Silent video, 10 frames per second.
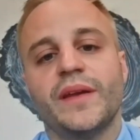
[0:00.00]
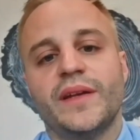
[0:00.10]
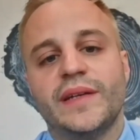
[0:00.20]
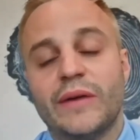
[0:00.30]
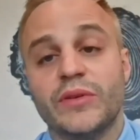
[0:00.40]

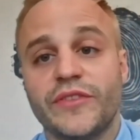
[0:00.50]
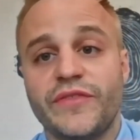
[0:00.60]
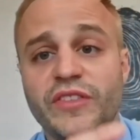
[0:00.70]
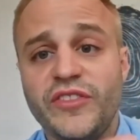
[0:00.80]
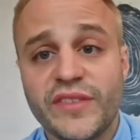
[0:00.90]
Now, a
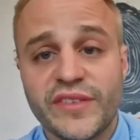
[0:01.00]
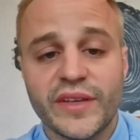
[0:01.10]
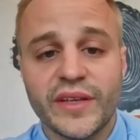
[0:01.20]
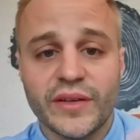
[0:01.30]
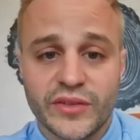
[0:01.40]

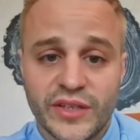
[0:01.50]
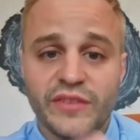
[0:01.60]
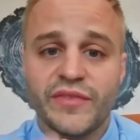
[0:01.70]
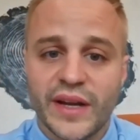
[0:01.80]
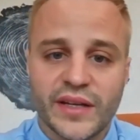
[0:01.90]
deficiency or
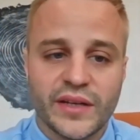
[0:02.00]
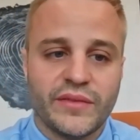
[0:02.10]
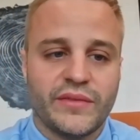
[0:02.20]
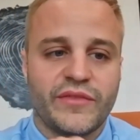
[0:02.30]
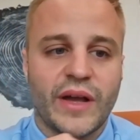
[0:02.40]
defect
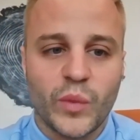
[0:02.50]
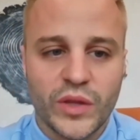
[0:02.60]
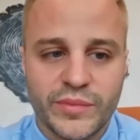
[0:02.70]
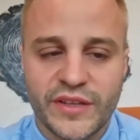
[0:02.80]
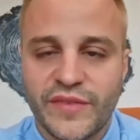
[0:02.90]
in von
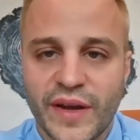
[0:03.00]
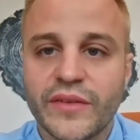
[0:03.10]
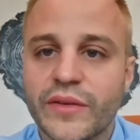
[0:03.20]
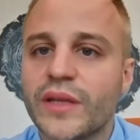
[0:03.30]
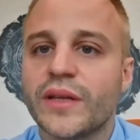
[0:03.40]
Willebrand's
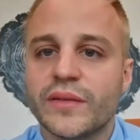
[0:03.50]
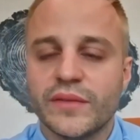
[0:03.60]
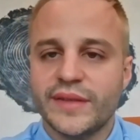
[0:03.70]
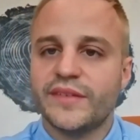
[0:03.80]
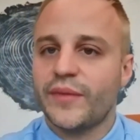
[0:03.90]
factor can
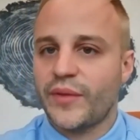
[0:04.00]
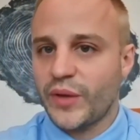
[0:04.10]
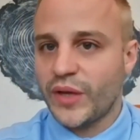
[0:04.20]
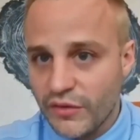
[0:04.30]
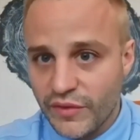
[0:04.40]
lead to something
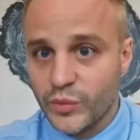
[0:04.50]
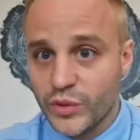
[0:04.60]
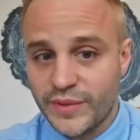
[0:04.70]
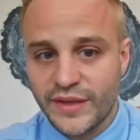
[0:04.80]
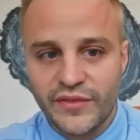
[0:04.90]
we call von
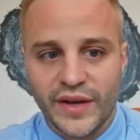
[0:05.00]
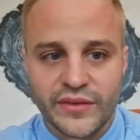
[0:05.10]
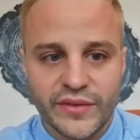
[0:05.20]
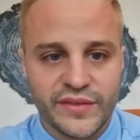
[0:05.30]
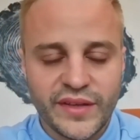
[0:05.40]
Willebrand's
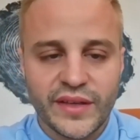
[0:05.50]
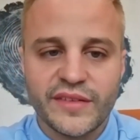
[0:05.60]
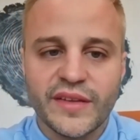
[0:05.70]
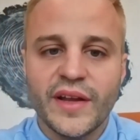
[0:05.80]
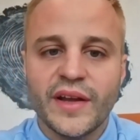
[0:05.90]
factor
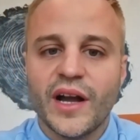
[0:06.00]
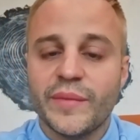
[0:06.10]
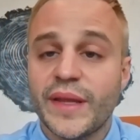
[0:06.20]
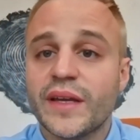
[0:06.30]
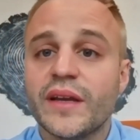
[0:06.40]
disease.
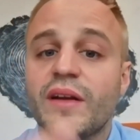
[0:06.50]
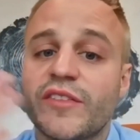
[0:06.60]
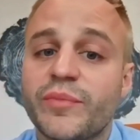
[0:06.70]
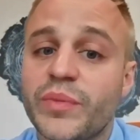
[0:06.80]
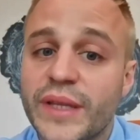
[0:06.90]
That can
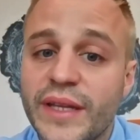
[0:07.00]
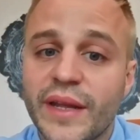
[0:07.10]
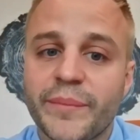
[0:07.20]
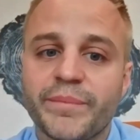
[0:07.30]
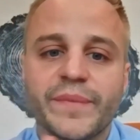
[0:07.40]
cause
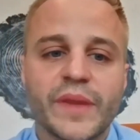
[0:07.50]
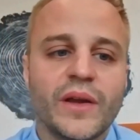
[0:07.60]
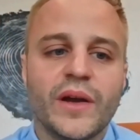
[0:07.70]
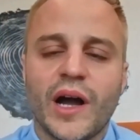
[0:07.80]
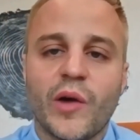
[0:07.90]
bleeding,
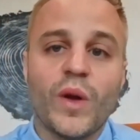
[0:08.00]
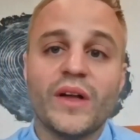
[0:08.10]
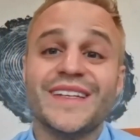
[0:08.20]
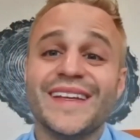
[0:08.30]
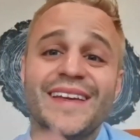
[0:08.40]

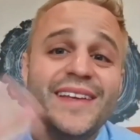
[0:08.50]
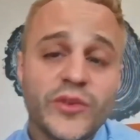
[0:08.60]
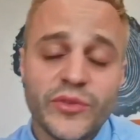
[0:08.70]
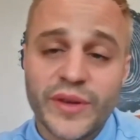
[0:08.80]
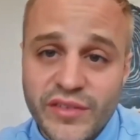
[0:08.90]
while an
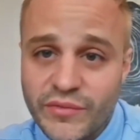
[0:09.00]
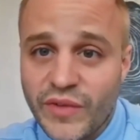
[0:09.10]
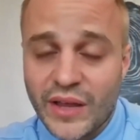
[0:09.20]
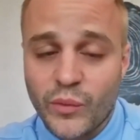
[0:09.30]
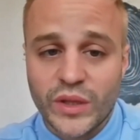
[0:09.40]
increase in
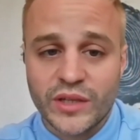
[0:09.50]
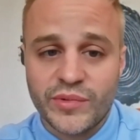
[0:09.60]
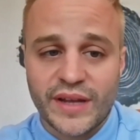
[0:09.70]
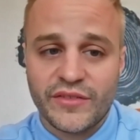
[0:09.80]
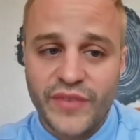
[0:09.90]
von
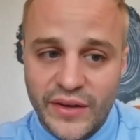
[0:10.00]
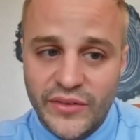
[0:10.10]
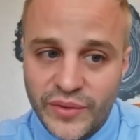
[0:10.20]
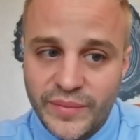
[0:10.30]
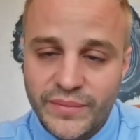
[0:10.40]
Willebrand's
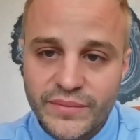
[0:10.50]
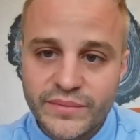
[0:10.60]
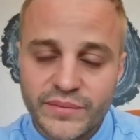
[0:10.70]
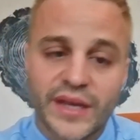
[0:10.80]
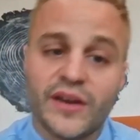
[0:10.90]
factor
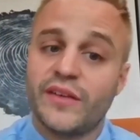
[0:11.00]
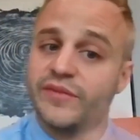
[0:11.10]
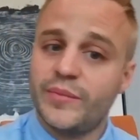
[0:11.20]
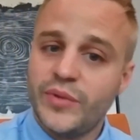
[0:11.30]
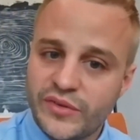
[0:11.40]
may cause
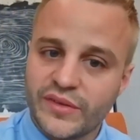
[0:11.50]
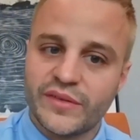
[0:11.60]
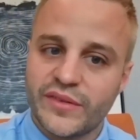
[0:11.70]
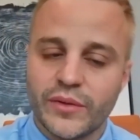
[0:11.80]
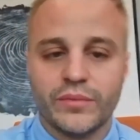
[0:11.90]
thrombosis.
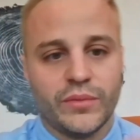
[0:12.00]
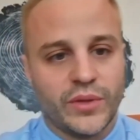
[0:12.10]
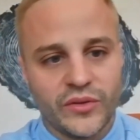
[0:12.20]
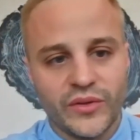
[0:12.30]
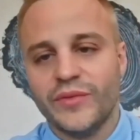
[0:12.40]
So
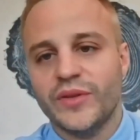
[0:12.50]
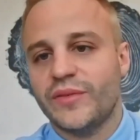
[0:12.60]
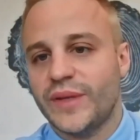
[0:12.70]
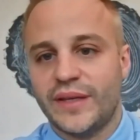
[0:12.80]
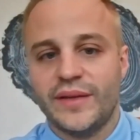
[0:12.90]
low levels,
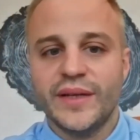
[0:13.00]
we get